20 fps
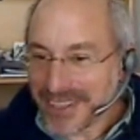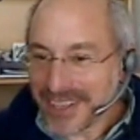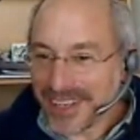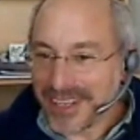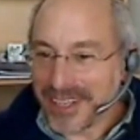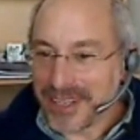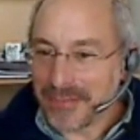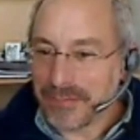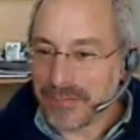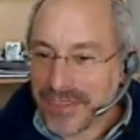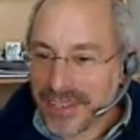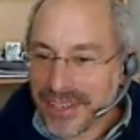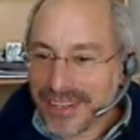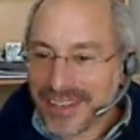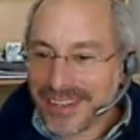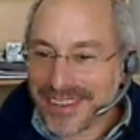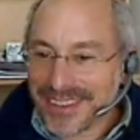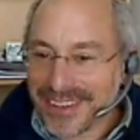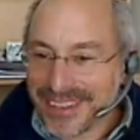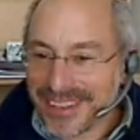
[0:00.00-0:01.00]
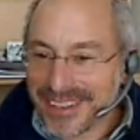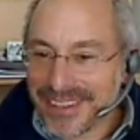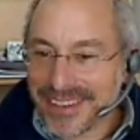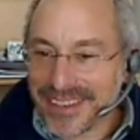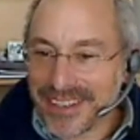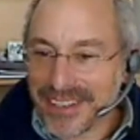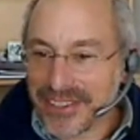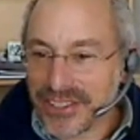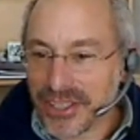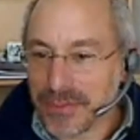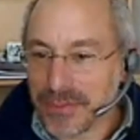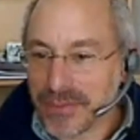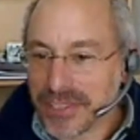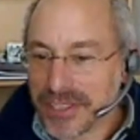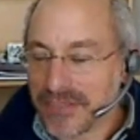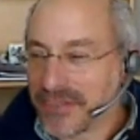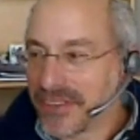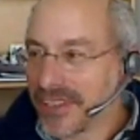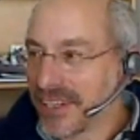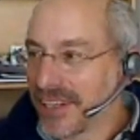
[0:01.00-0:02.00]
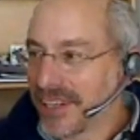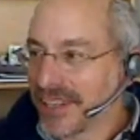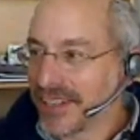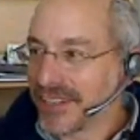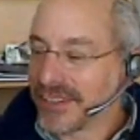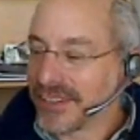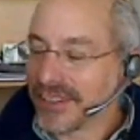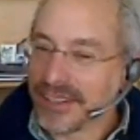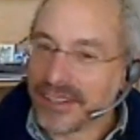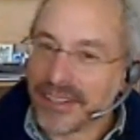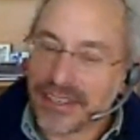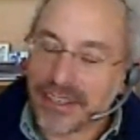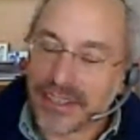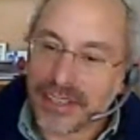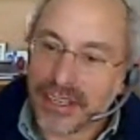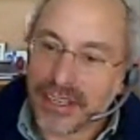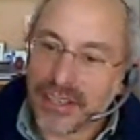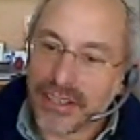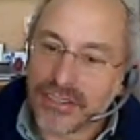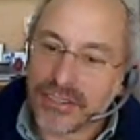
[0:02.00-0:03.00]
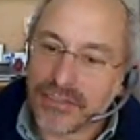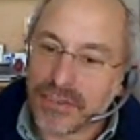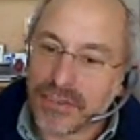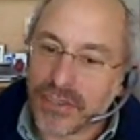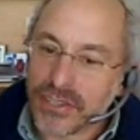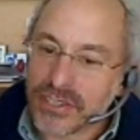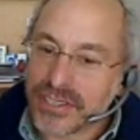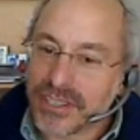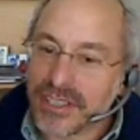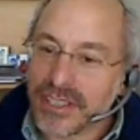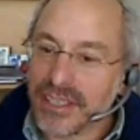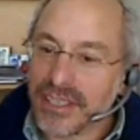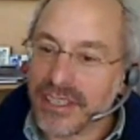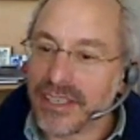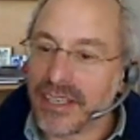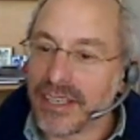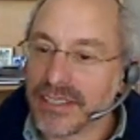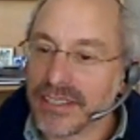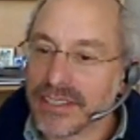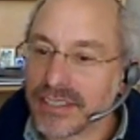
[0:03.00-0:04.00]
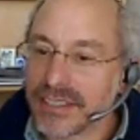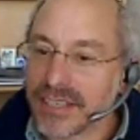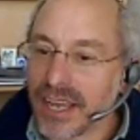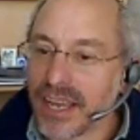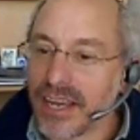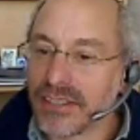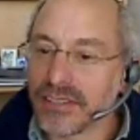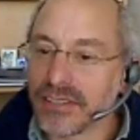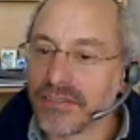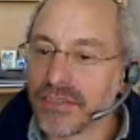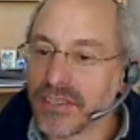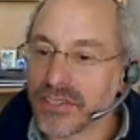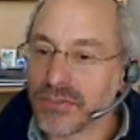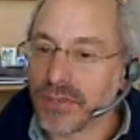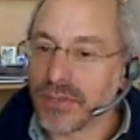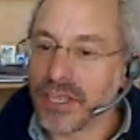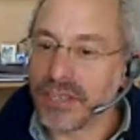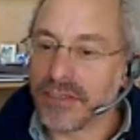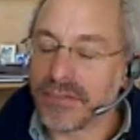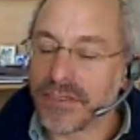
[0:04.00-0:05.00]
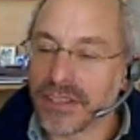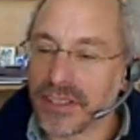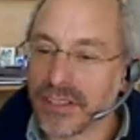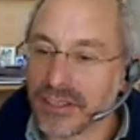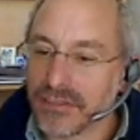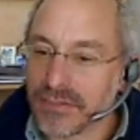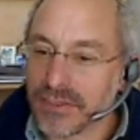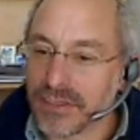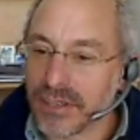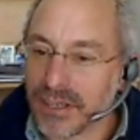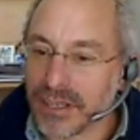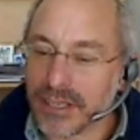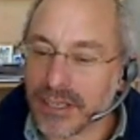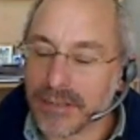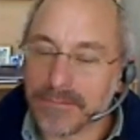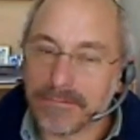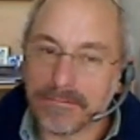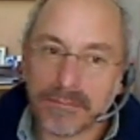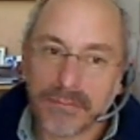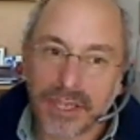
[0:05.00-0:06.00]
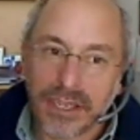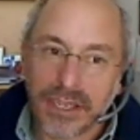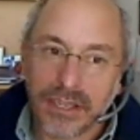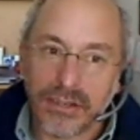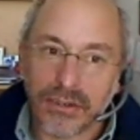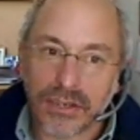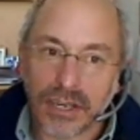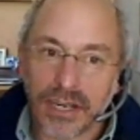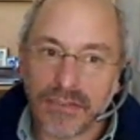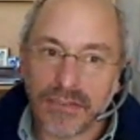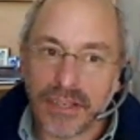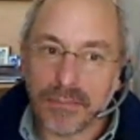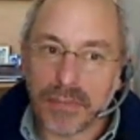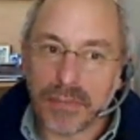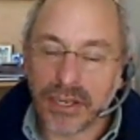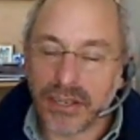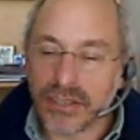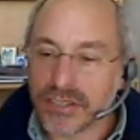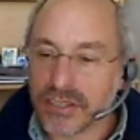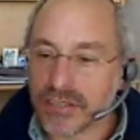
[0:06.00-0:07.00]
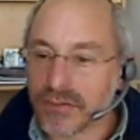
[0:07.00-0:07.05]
Um, the, in terms of the, the kind of diversity and scale of this reef and the um, you know kind of the abundance